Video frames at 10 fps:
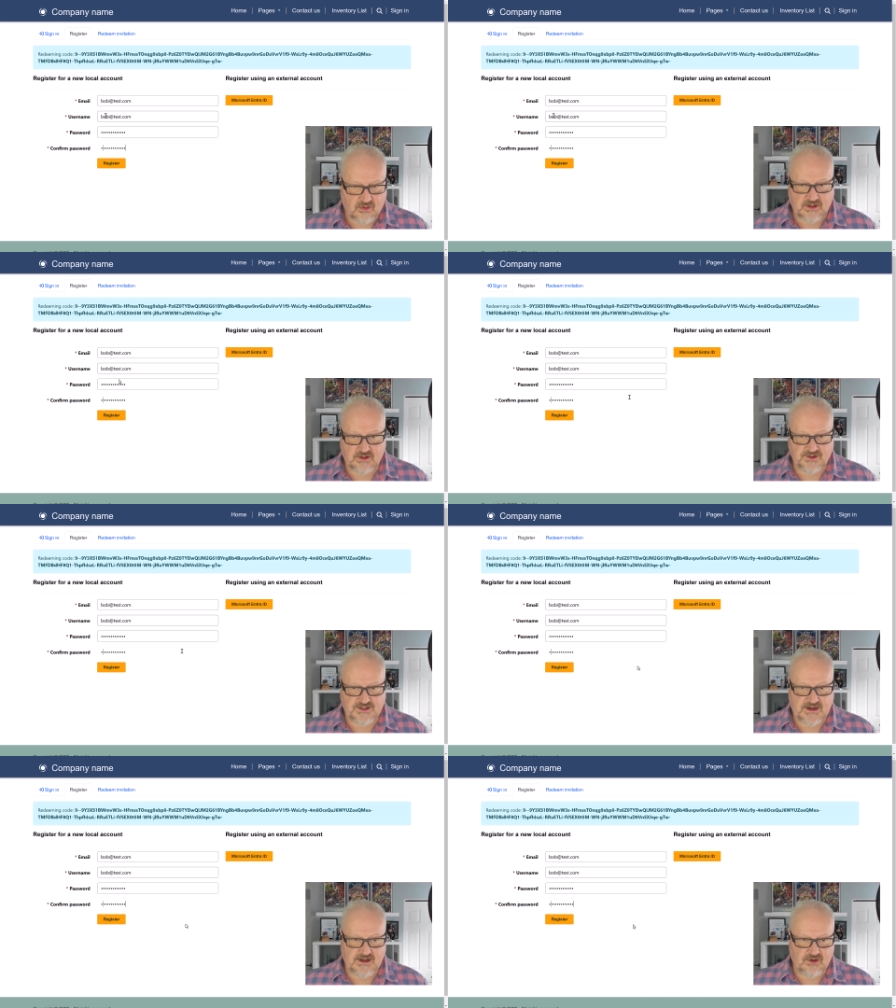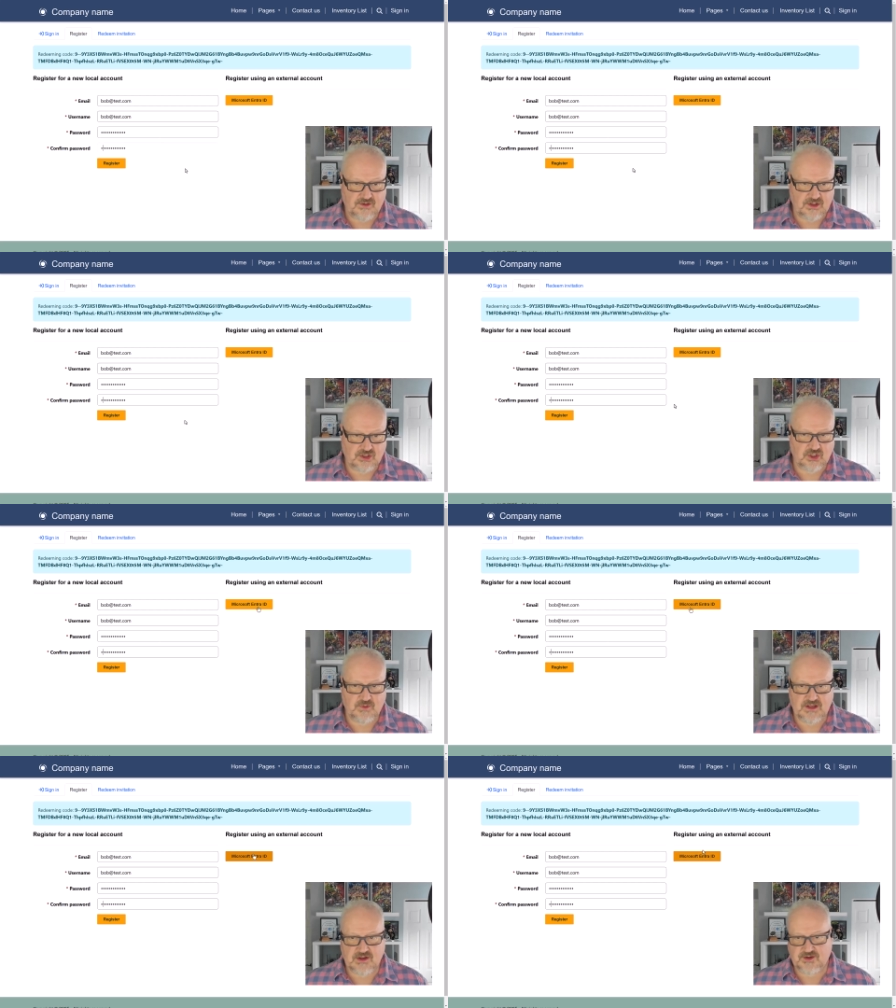little side note, you should be
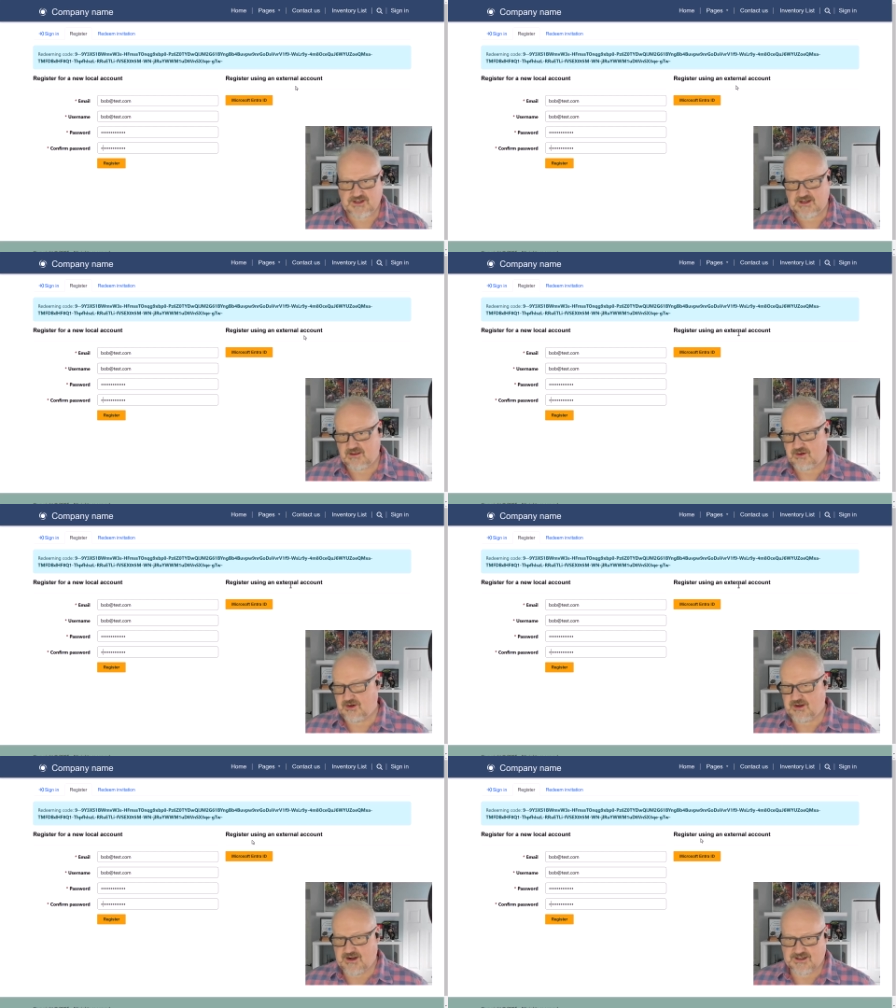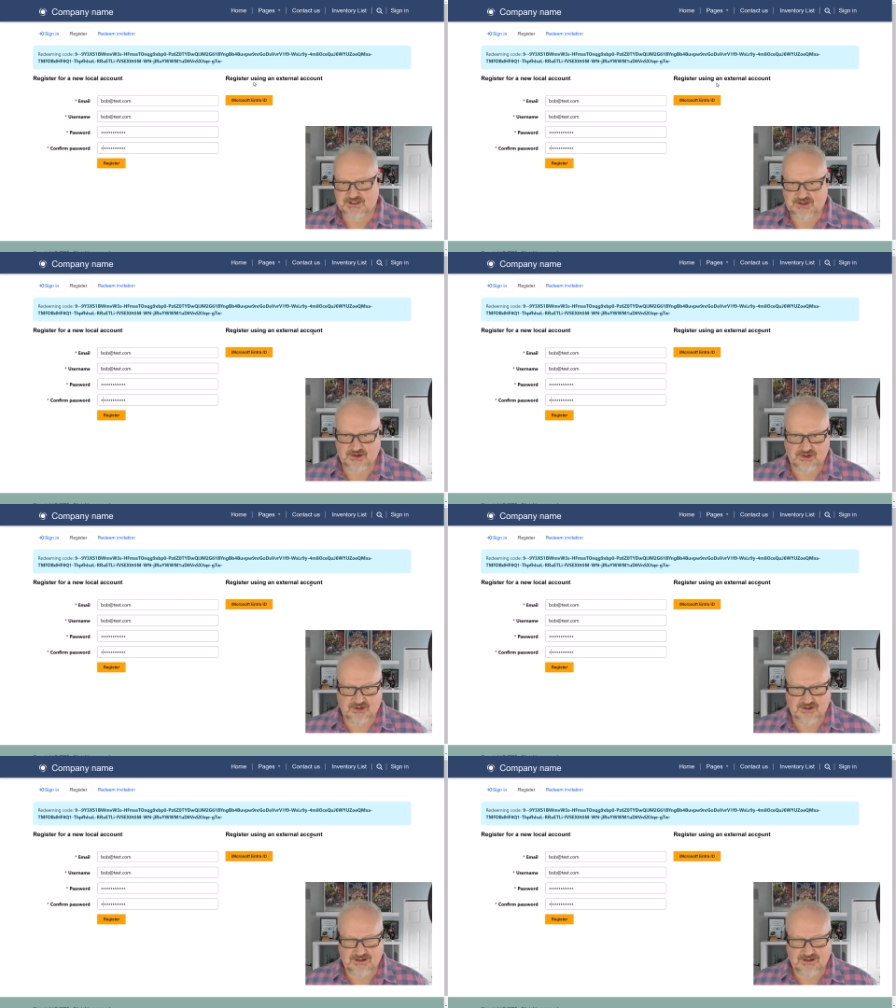using an external